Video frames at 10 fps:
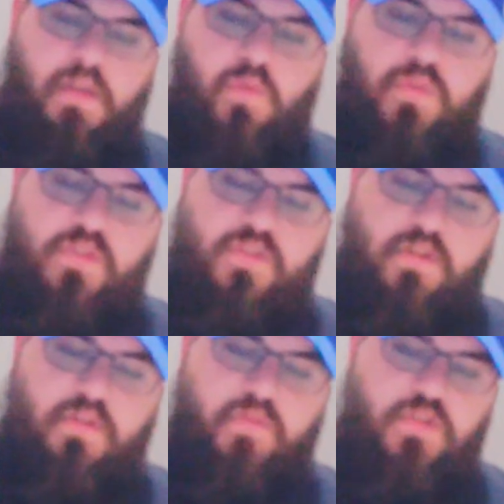with
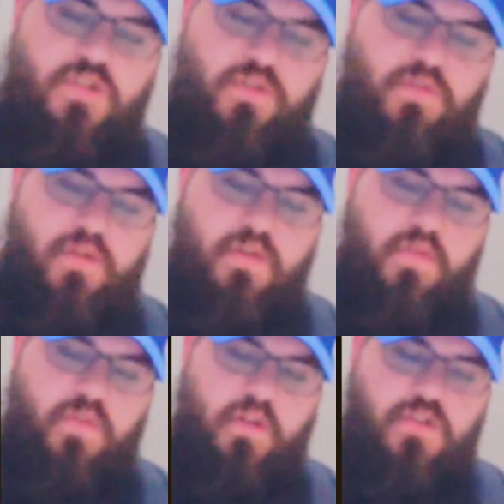certain of the children of
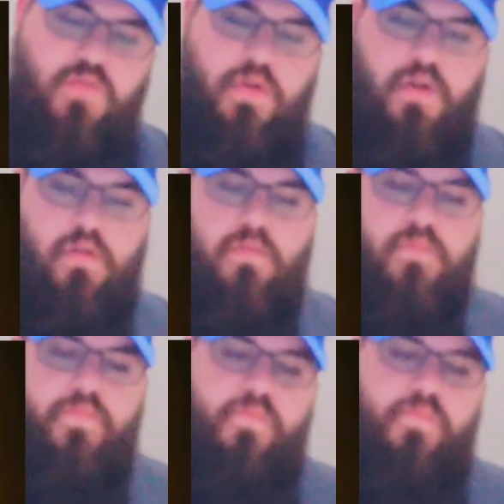Yashriel,